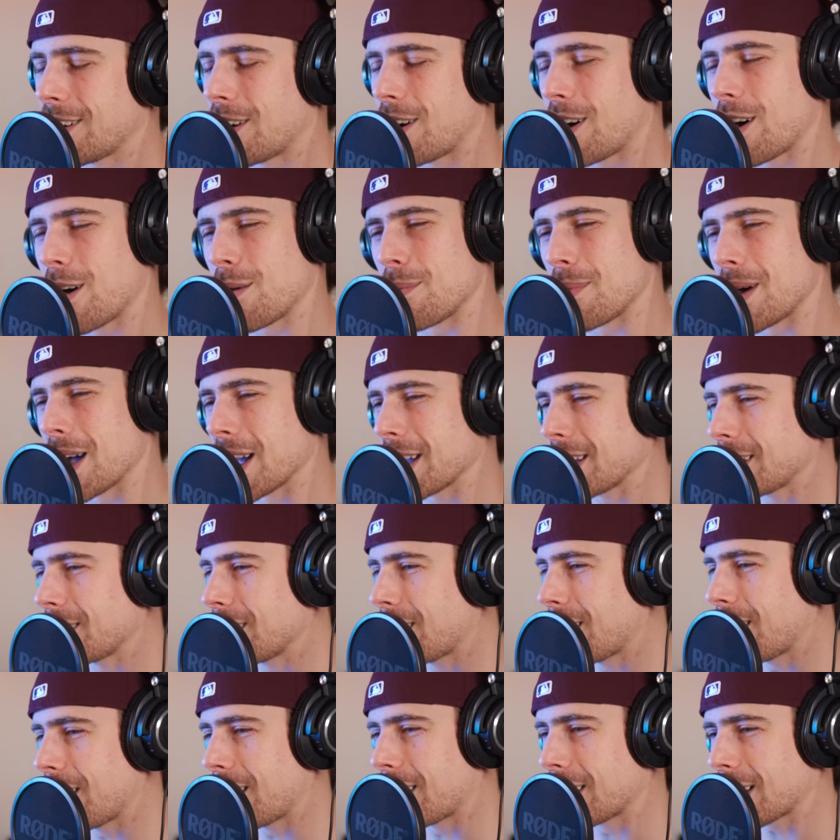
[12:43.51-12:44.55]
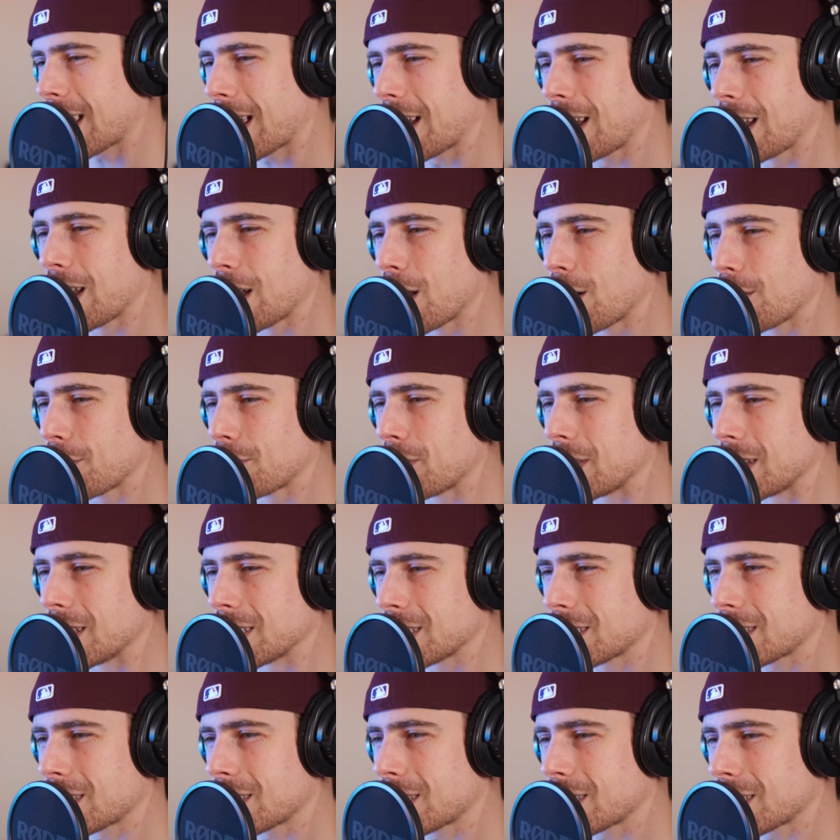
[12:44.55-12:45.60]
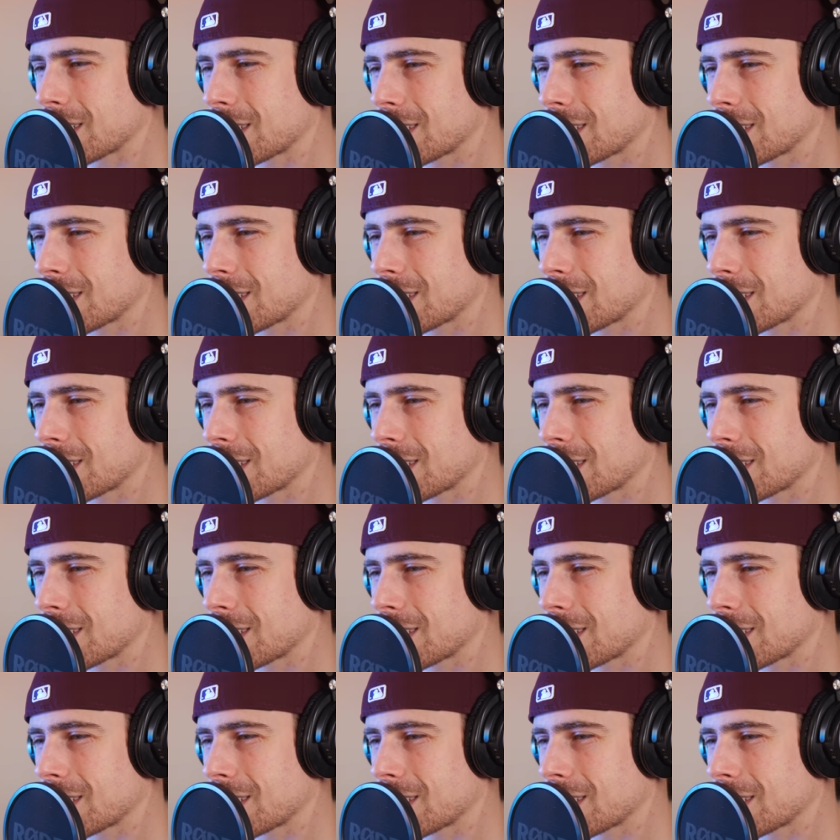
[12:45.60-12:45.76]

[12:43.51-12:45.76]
Oh my god, I love this.